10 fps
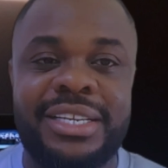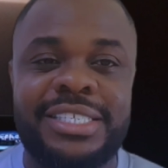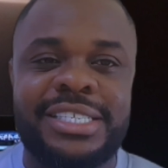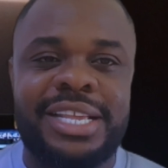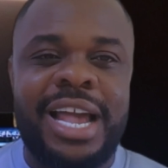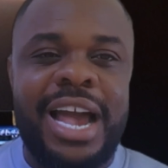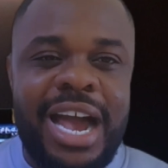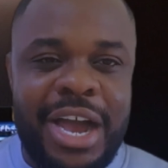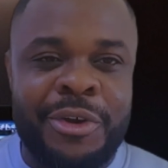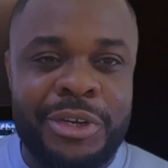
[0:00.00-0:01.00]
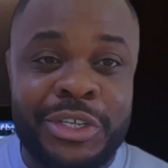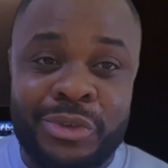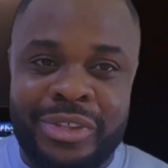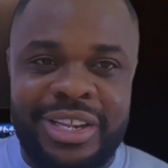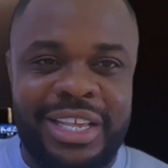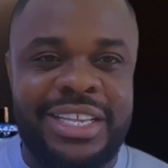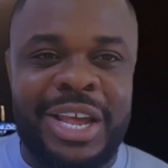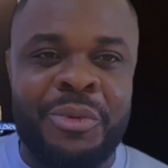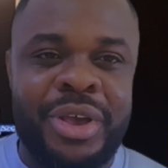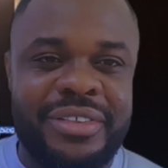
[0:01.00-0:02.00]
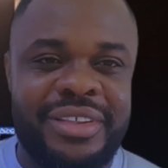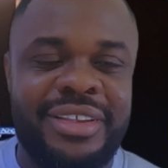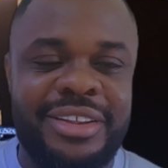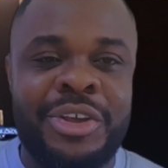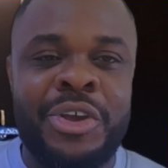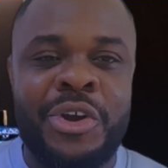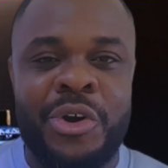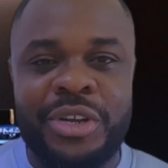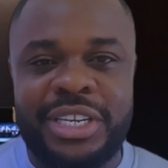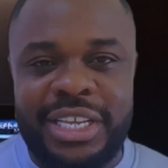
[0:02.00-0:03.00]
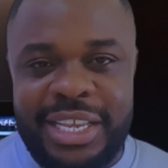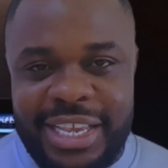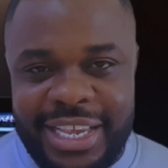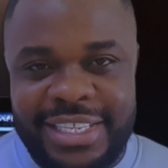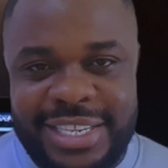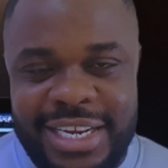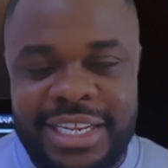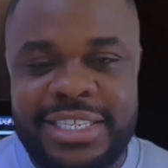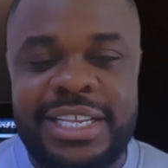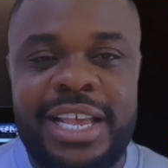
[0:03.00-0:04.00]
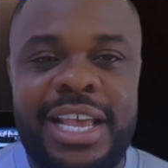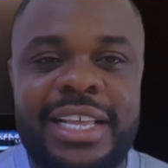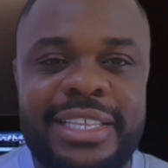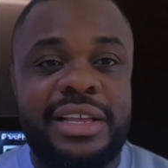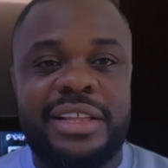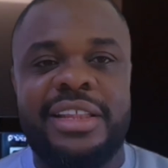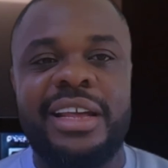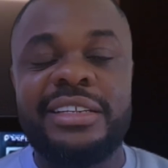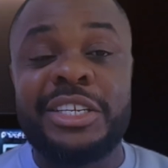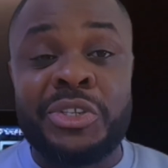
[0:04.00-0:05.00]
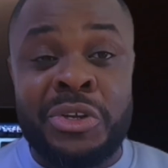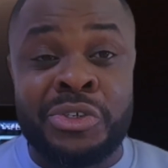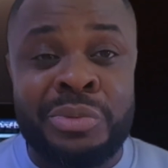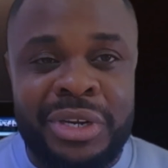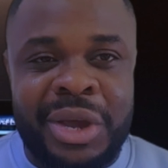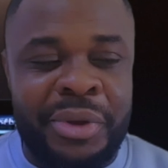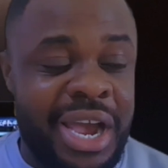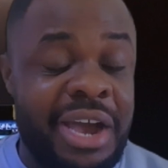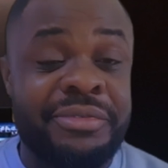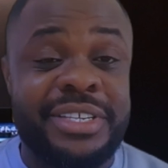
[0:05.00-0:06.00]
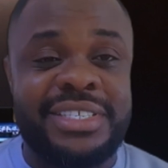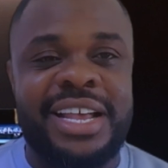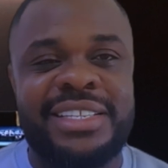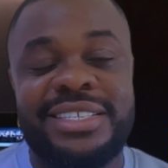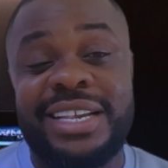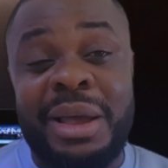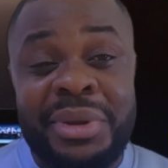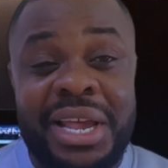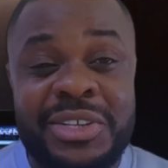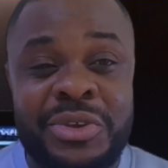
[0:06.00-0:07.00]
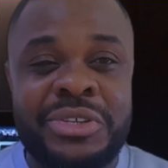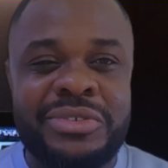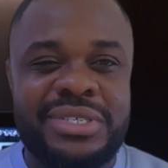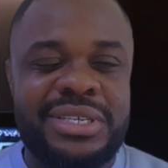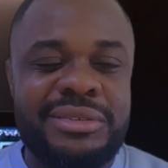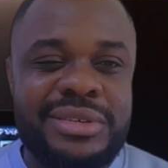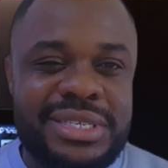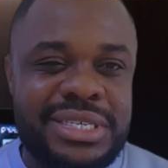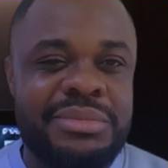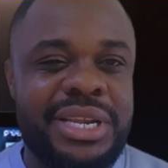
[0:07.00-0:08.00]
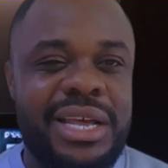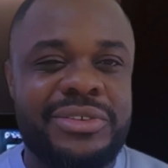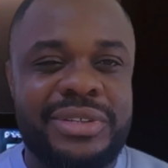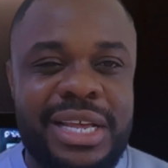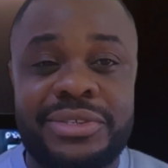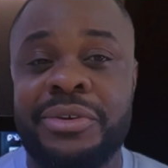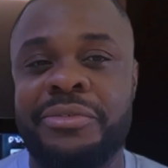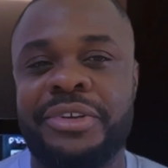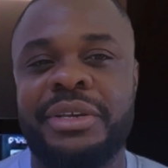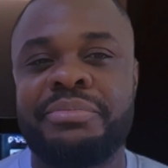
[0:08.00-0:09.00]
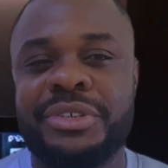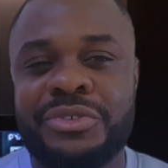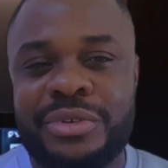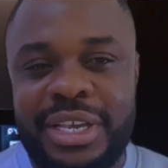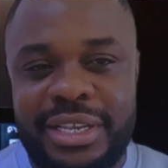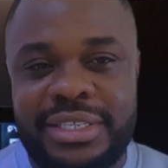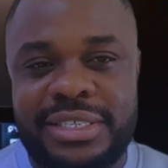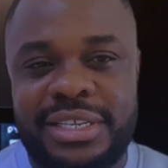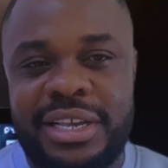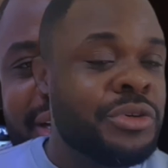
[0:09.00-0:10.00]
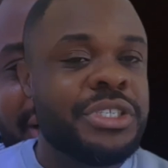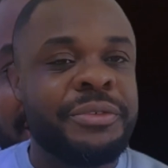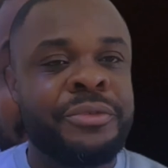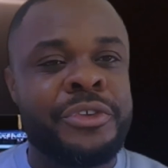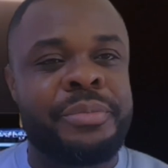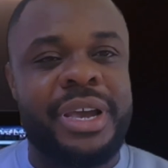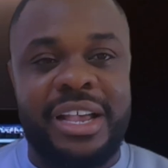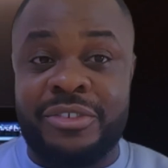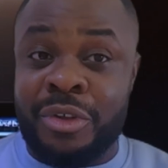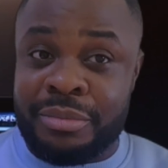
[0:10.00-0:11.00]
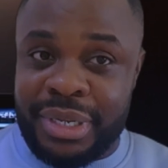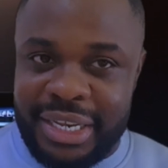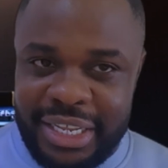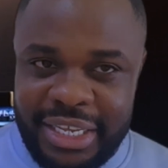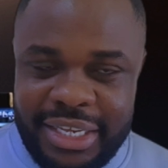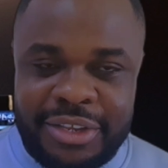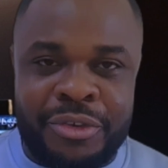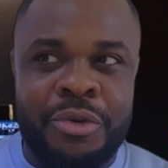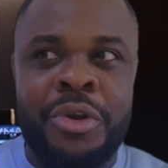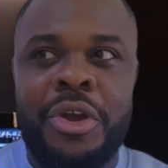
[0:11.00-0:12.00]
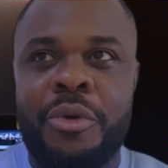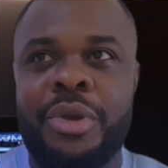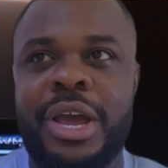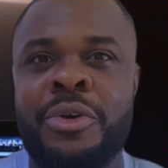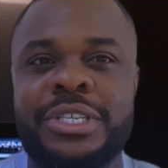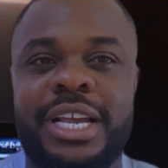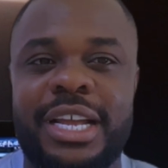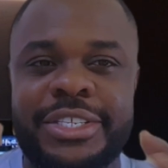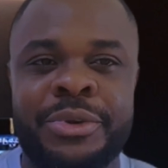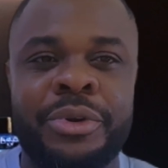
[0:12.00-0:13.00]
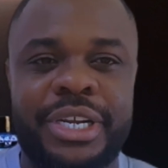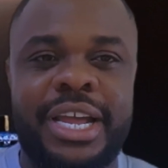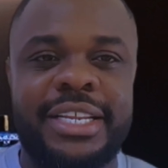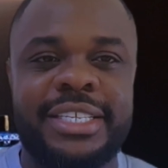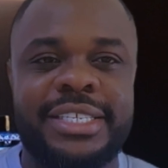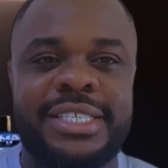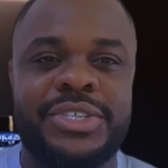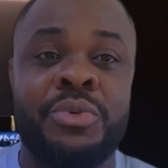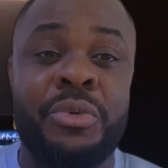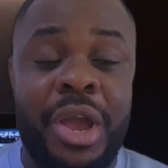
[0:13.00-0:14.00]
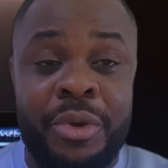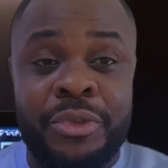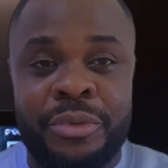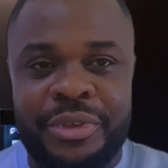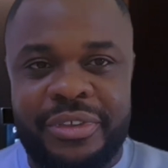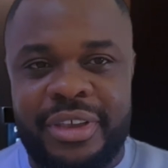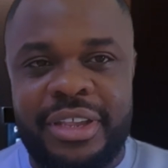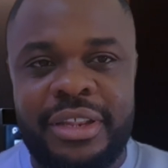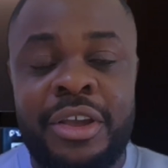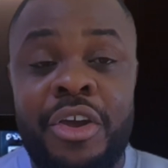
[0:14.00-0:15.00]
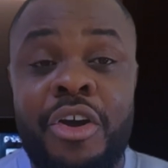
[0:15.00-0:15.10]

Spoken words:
This is according to the leak that we are seeing on the internet. Then the third rumor that we have is that the camera is going to still look similar to that of a Pixel 8. So the full spec has not been leaked, so we cannot say categorically this is what we are going to be seeing.